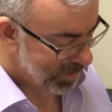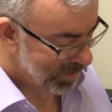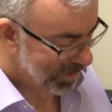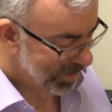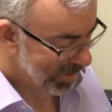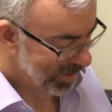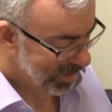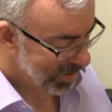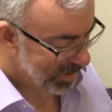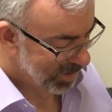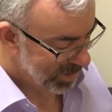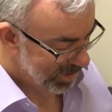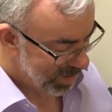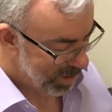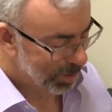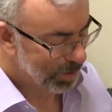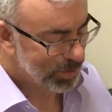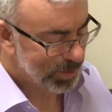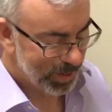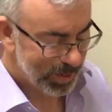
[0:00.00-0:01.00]
That was easy.
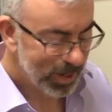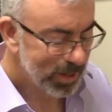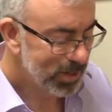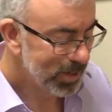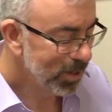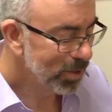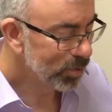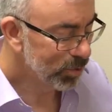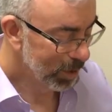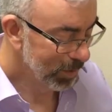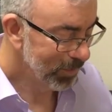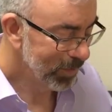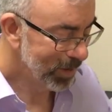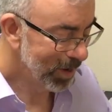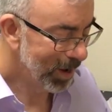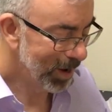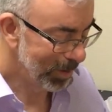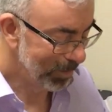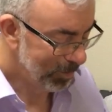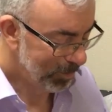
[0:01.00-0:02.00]
That was. It gets easier every
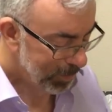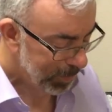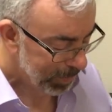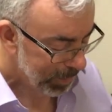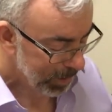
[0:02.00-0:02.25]
time.